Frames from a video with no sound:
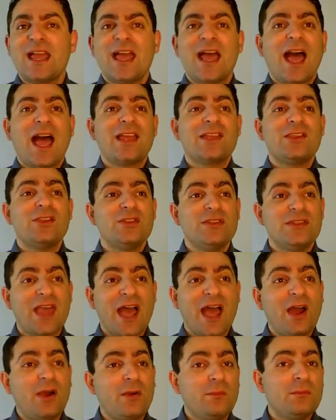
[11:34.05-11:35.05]
And
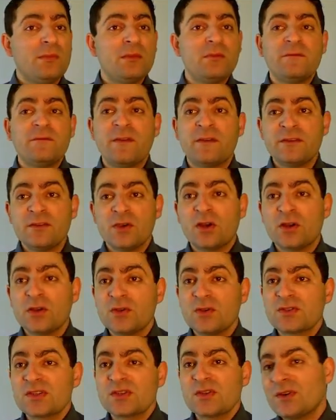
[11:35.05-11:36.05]
now, maybe when you are
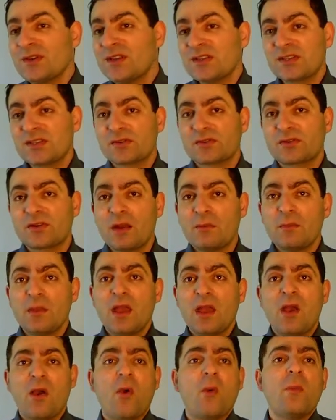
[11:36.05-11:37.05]
using your Instagram,
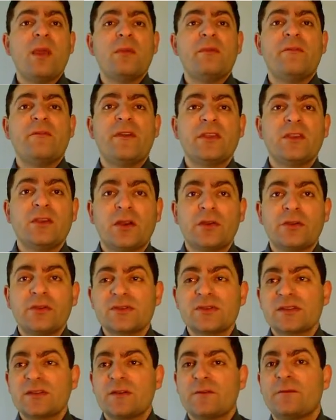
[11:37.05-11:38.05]
or maybe when you are
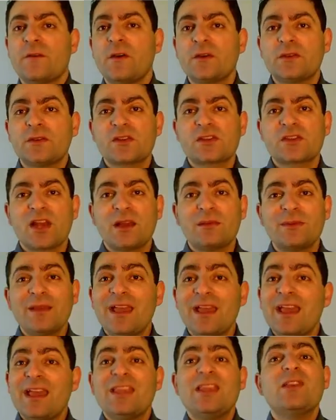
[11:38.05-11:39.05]
using your Photoshop,
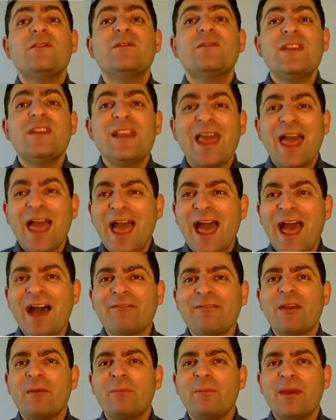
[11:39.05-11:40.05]
you will
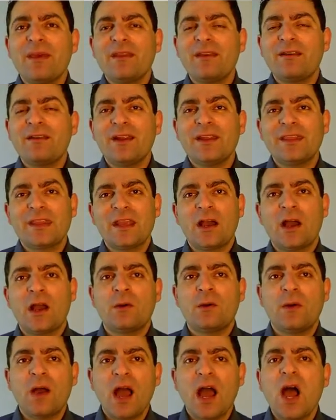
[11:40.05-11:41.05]
have a better idea
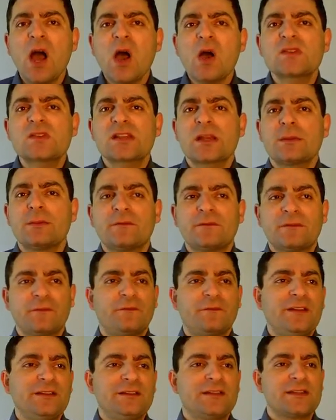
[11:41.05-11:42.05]
of how some of
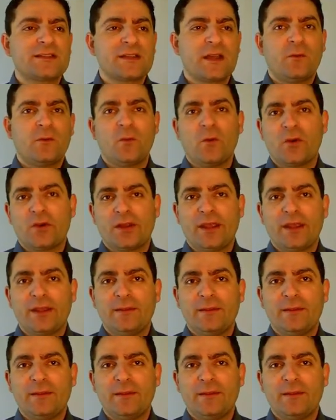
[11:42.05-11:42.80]
the filters are working.